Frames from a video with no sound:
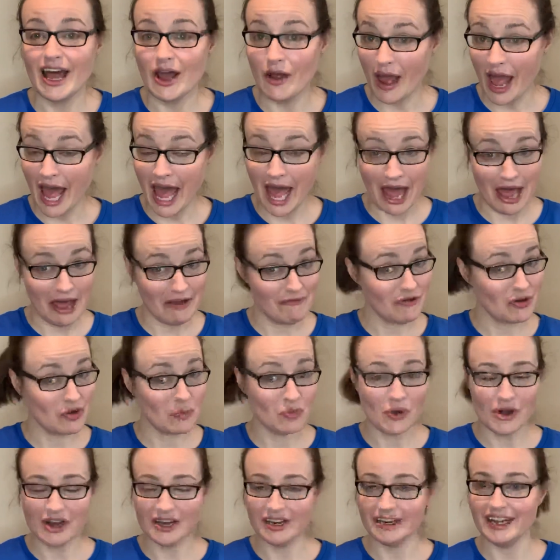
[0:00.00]
have
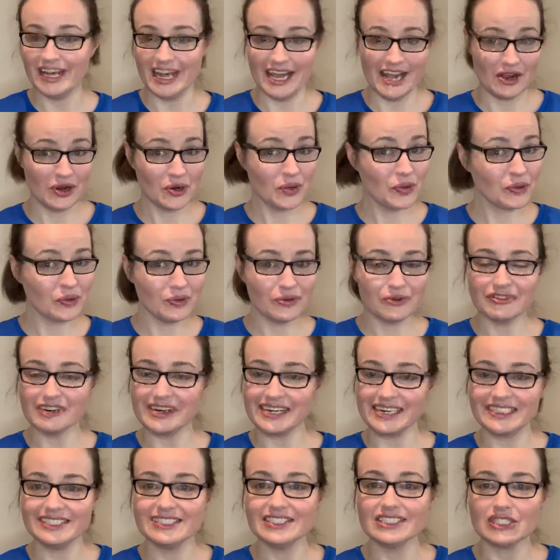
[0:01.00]
won a cool
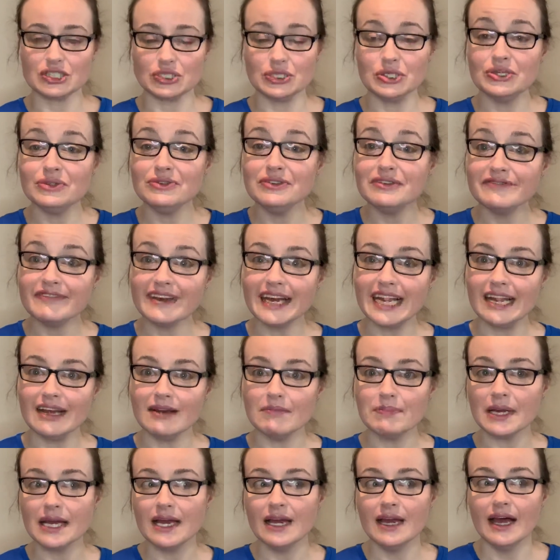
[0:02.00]
grant to
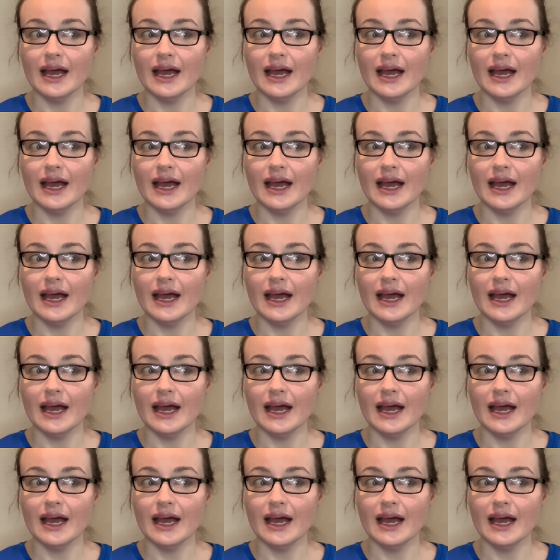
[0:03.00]
develop